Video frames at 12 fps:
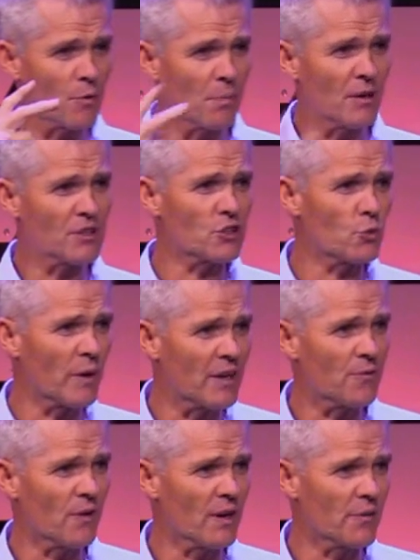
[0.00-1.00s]
over the past
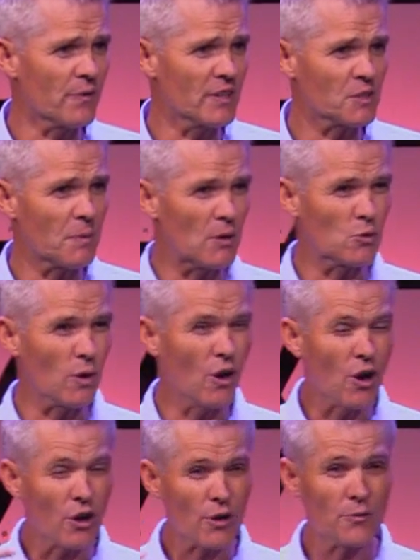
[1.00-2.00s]
25 years, spoke to a
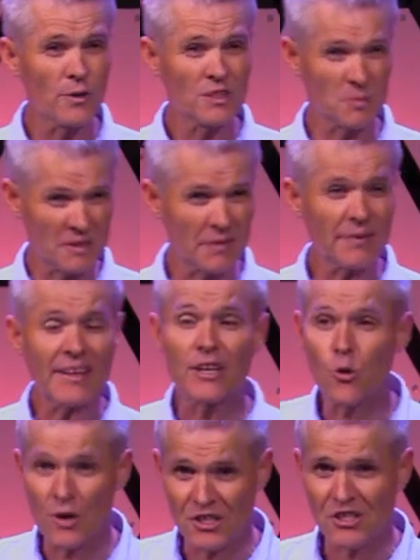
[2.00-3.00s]
lot of specifically
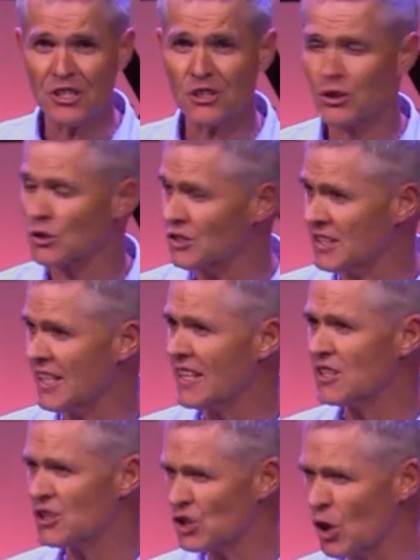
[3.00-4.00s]
Christians
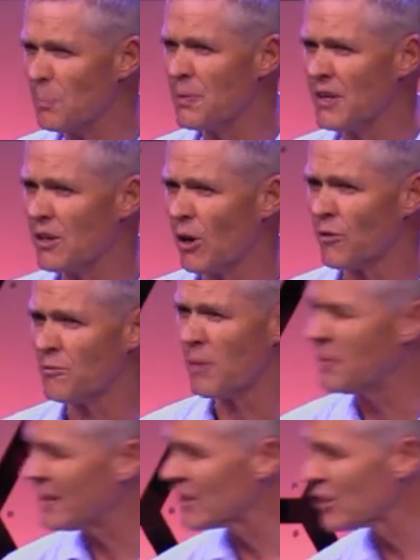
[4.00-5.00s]
concerning this topic of
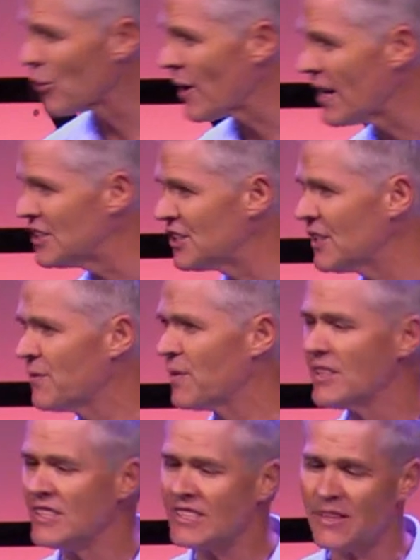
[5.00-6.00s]
biblical creation
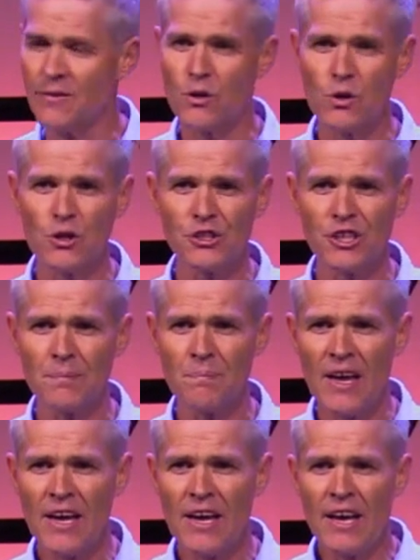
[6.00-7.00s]
versus
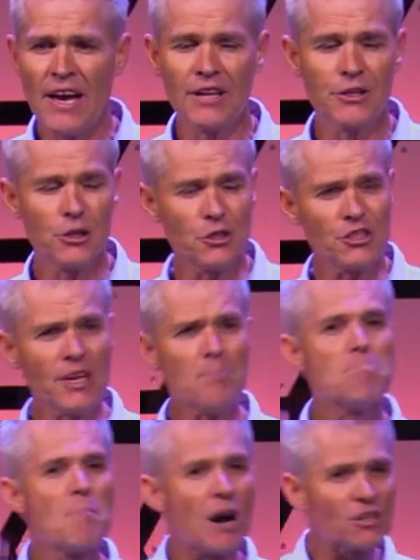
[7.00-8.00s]
evolution. And usually
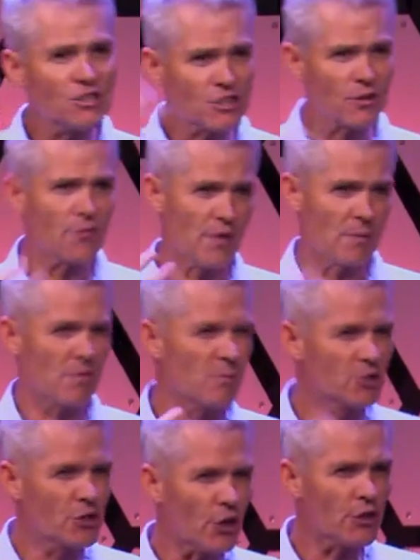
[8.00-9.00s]
most of them,
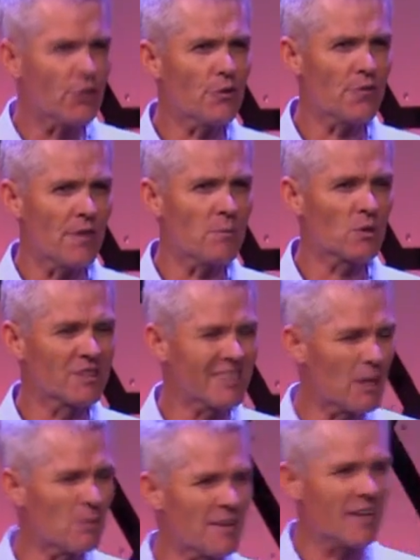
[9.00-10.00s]
the majority of them will
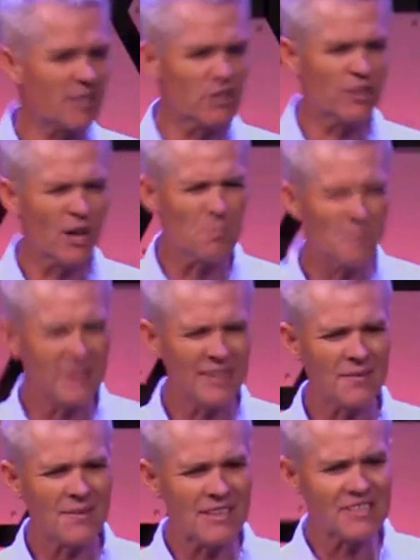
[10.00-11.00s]
tell me that,
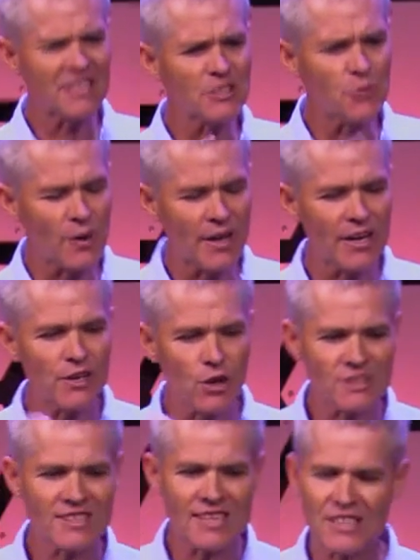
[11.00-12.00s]
Pieter, this is really
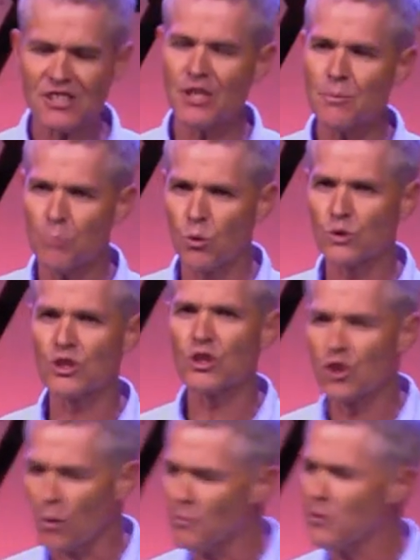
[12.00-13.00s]
not such an important